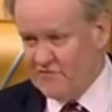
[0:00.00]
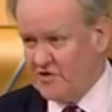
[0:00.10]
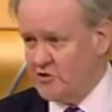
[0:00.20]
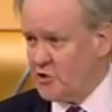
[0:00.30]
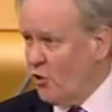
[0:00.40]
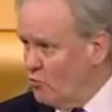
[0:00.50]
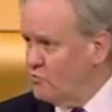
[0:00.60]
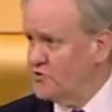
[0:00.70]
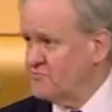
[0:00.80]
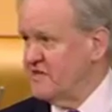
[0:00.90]
There has
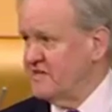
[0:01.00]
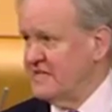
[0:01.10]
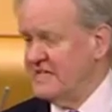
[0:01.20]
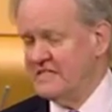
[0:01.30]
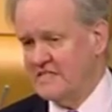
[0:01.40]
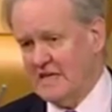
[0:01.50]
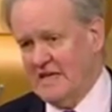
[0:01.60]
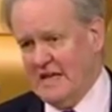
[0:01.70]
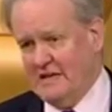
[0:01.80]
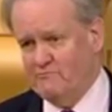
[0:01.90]
always been a need
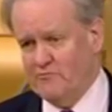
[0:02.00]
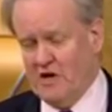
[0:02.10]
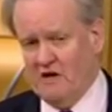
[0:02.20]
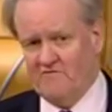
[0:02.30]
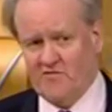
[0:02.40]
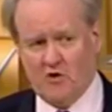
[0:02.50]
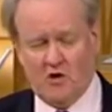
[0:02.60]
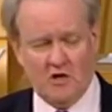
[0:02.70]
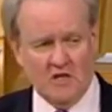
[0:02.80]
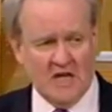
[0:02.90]
in Edinburgh
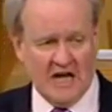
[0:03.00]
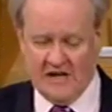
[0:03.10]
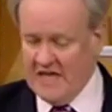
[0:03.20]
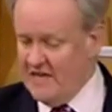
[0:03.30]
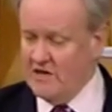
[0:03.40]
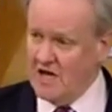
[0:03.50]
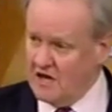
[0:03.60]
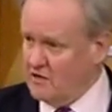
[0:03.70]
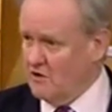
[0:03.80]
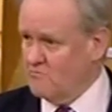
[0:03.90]
for an
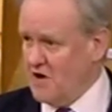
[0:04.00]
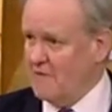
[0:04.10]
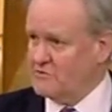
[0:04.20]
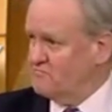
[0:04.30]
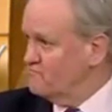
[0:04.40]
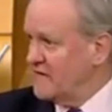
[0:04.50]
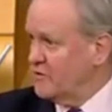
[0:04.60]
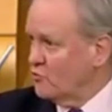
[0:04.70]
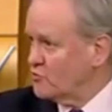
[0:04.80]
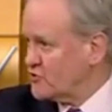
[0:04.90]
inner or perhaps
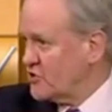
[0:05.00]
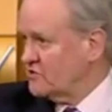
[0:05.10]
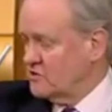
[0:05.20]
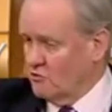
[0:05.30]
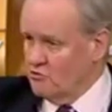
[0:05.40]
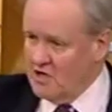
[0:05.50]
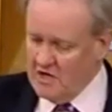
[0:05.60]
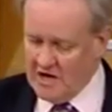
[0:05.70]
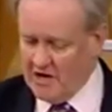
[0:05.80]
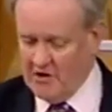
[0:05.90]
middle circle
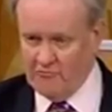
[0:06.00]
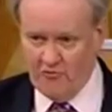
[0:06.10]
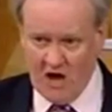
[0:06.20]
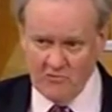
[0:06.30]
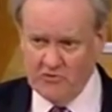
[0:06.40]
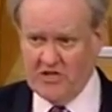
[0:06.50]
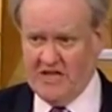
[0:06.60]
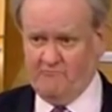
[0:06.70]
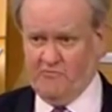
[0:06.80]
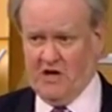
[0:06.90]
round
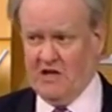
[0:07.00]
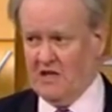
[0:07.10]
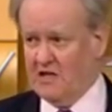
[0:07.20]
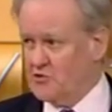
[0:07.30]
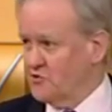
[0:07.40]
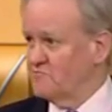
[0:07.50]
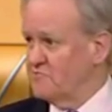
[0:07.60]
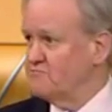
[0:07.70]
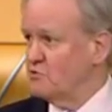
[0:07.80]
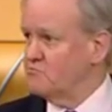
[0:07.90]
Edinburgh so that
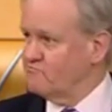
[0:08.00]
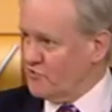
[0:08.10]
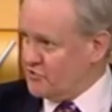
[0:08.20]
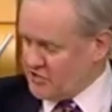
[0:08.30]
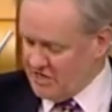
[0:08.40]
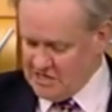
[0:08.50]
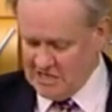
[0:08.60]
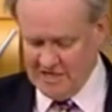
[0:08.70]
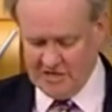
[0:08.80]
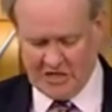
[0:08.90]
people,
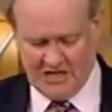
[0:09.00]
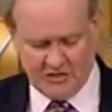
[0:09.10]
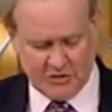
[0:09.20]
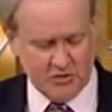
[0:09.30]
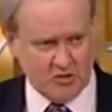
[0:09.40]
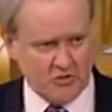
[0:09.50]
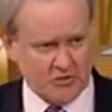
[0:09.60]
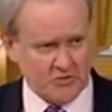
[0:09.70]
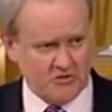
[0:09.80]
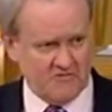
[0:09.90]
precisely as Alison
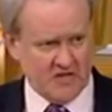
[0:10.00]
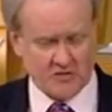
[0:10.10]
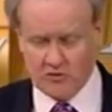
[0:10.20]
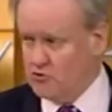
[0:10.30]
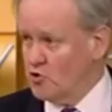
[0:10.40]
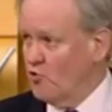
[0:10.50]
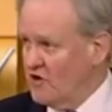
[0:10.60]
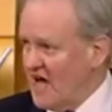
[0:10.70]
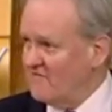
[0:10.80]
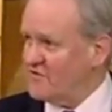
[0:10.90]
Johnson referred to,
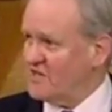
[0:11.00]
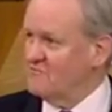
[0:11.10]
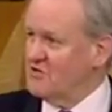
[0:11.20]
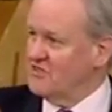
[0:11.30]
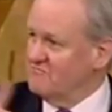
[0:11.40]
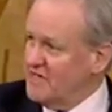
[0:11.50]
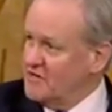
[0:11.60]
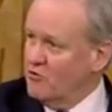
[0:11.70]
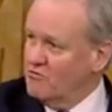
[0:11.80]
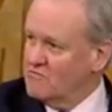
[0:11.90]
don't have to come into the
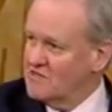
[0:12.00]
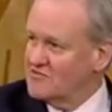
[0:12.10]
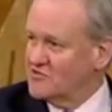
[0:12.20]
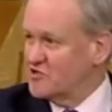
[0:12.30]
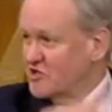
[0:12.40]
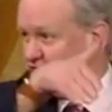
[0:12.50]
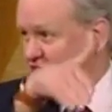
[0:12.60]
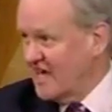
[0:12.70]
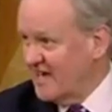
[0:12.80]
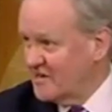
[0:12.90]
middle to
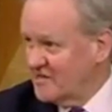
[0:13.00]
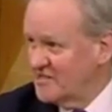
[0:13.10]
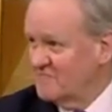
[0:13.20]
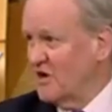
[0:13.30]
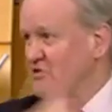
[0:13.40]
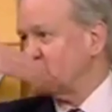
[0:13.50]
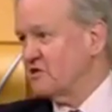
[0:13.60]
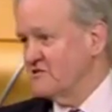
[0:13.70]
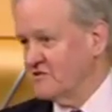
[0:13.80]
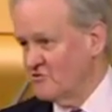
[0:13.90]
just get in another bus
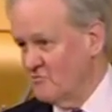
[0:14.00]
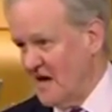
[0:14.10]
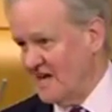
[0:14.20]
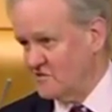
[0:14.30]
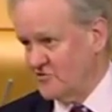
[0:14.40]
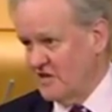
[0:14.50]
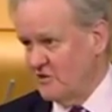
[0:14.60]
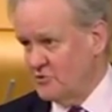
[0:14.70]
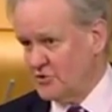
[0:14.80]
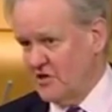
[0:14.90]
to go back to the
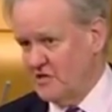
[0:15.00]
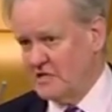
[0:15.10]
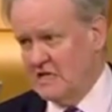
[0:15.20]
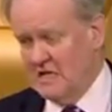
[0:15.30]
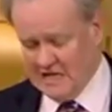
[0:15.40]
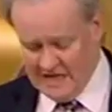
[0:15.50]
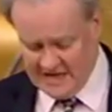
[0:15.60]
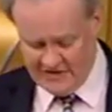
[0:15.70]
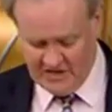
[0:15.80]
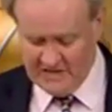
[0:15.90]
outside.
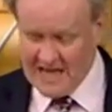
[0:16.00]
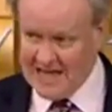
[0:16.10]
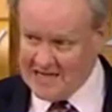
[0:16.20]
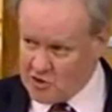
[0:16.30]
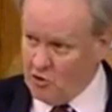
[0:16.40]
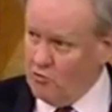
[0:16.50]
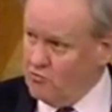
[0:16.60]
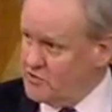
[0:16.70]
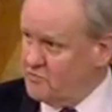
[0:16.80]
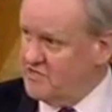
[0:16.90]
And I think that has
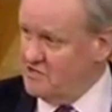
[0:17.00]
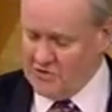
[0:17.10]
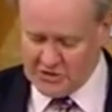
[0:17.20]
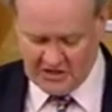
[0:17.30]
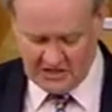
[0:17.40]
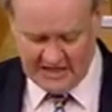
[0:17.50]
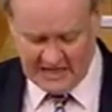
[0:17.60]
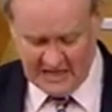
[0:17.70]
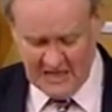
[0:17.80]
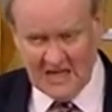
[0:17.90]
always been the missing
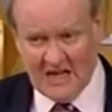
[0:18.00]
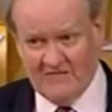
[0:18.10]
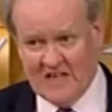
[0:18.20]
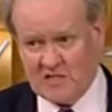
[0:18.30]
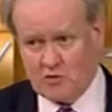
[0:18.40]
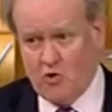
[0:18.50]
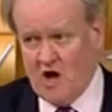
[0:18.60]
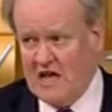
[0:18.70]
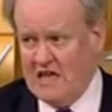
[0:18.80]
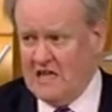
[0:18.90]
link. And that's
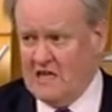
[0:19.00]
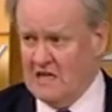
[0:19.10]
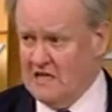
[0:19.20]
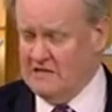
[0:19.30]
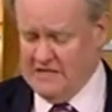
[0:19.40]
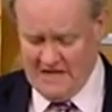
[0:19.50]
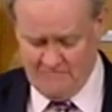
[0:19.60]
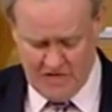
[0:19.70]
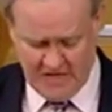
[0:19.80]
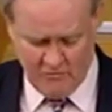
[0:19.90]
why, in
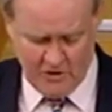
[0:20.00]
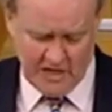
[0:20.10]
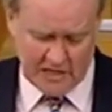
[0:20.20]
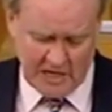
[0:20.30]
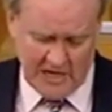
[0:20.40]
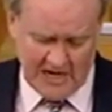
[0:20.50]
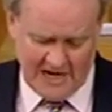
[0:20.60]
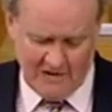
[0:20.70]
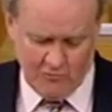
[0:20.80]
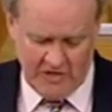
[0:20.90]
many ways,
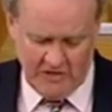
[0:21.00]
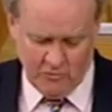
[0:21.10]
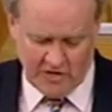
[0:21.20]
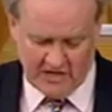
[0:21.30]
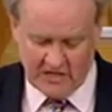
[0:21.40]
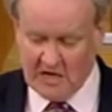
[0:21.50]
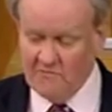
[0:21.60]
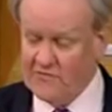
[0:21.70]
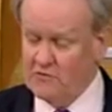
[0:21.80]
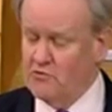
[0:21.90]
we were
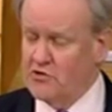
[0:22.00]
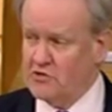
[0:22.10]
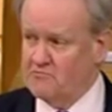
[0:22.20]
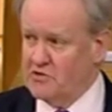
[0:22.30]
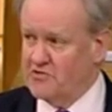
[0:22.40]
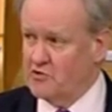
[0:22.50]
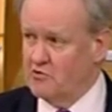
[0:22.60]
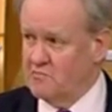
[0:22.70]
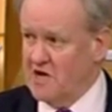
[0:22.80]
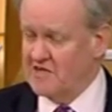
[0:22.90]
uncomfortable as a
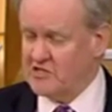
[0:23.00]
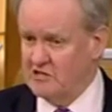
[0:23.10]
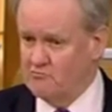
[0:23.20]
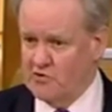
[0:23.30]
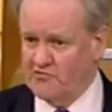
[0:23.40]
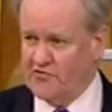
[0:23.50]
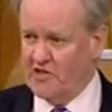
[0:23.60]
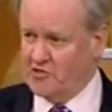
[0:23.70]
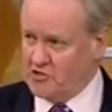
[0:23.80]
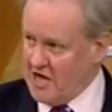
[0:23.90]
political party with
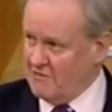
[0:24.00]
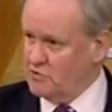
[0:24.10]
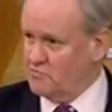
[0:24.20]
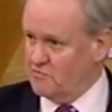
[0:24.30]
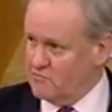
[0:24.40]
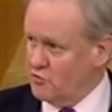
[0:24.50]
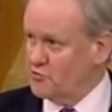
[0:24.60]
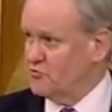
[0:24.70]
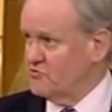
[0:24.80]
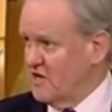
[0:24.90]
the trams
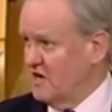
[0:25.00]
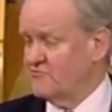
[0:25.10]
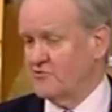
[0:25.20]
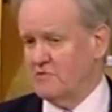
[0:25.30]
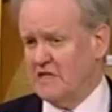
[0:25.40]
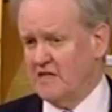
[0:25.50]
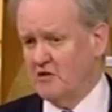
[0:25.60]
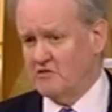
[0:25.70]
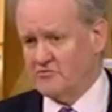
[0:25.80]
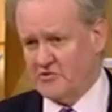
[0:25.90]
proposal that ultimately
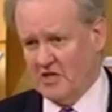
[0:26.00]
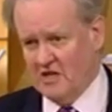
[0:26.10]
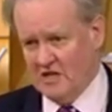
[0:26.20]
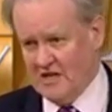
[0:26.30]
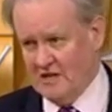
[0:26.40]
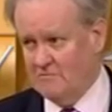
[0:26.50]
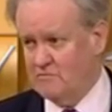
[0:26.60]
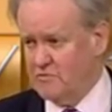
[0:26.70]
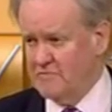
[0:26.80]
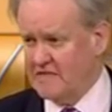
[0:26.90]
got
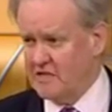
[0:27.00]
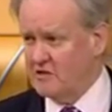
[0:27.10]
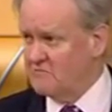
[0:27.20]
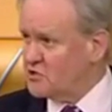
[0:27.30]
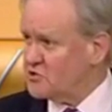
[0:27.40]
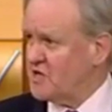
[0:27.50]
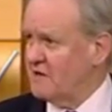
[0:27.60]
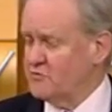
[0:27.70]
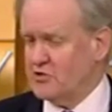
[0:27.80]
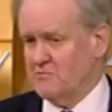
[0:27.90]
implemented. Not because
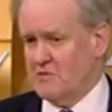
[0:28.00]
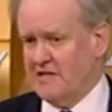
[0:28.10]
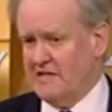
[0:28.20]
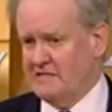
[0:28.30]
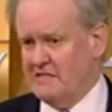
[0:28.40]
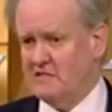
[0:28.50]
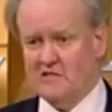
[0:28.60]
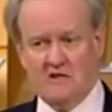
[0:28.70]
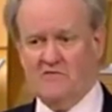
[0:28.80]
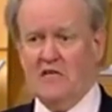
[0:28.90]
trams are a bad idea,
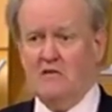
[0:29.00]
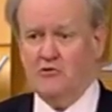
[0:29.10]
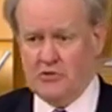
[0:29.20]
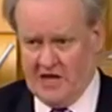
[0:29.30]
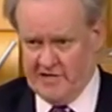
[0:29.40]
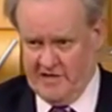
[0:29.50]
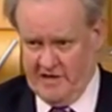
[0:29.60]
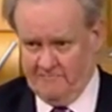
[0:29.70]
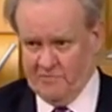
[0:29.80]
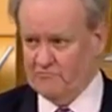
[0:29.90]
they're a very good
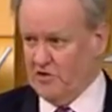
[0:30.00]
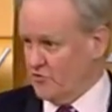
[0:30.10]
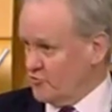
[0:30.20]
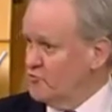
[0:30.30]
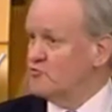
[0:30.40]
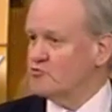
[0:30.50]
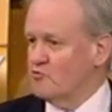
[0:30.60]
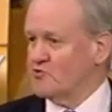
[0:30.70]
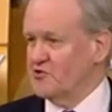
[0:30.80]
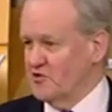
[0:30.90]
idea, but the route
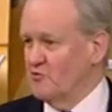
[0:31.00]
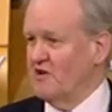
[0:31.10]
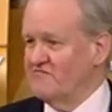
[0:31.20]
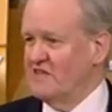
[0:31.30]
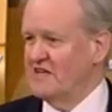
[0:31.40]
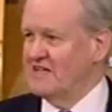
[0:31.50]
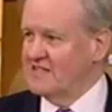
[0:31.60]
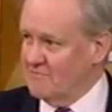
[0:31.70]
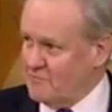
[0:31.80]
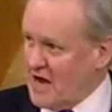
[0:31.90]
wasn't the one
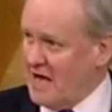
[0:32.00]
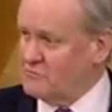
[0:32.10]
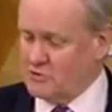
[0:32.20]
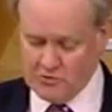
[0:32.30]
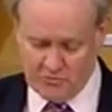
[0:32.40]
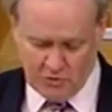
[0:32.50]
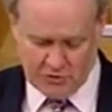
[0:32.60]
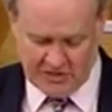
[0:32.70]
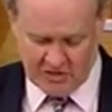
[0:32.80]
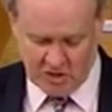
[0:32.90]
that perhaps was
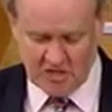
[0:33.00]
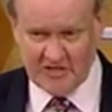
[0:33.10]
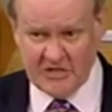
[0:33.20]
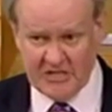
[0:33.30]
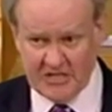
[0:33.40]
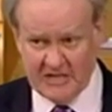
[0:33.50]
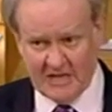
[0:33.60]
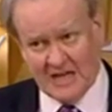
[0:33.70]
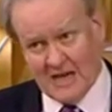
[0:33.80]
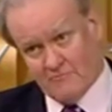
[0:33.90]
most urgently needed,
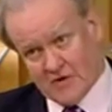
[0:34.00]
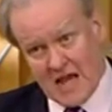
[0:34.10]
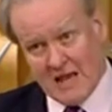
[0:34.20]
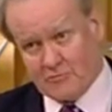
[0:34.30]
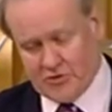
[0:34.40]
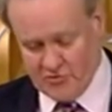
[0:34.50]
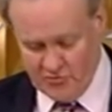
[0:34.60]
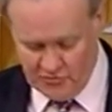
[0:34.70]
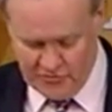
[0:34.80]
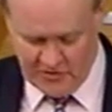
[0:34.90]
and perhaps the
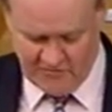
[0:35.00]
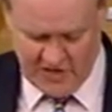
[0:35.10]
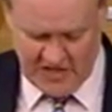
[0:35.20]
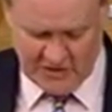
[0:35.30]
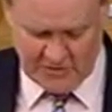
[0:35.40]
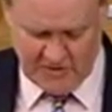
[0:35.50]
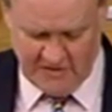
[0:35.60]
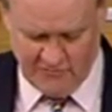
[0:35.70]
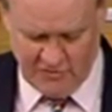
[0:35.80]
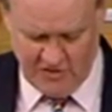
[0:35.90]
route of the
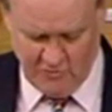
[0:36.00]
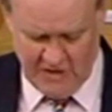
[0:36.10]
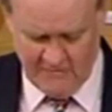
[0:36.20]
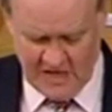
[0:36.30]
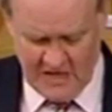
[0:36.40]
suburban railway